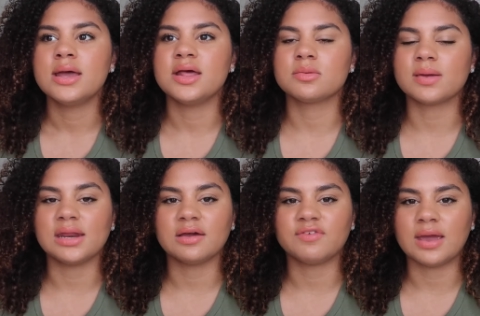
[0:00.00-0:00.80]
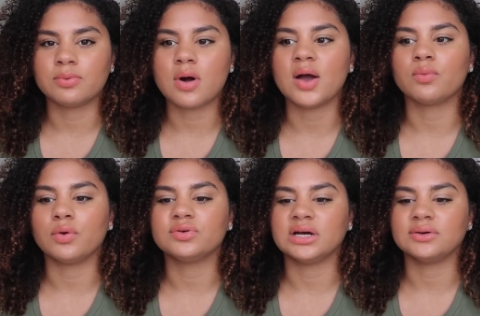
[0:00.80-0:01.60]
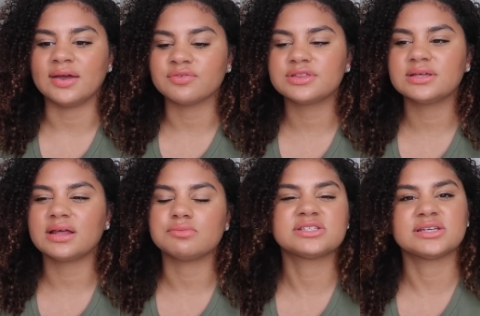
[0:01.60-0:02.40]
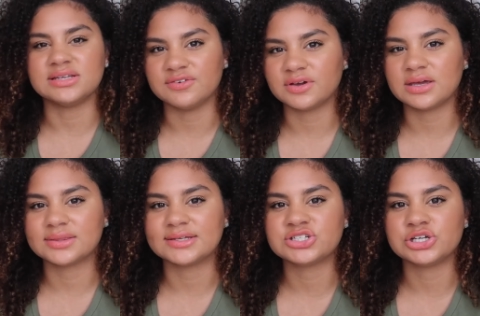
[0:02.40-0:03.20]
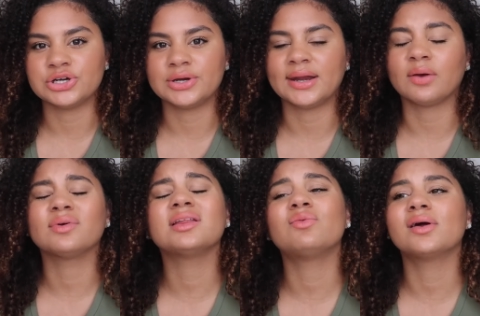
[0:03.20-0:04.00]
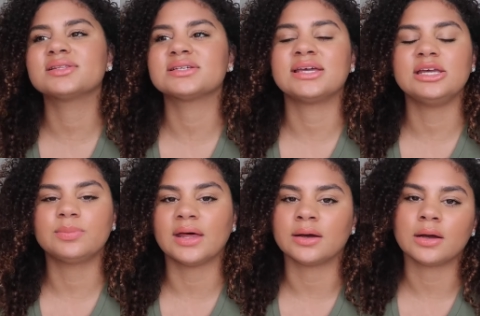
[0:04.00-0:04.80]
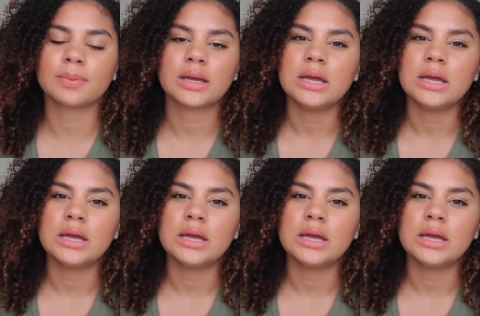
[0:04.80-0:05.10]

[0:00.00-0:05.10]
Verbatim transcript: In the beginning of April, I wrote down everything that was significant this year and I really wanted to keep that up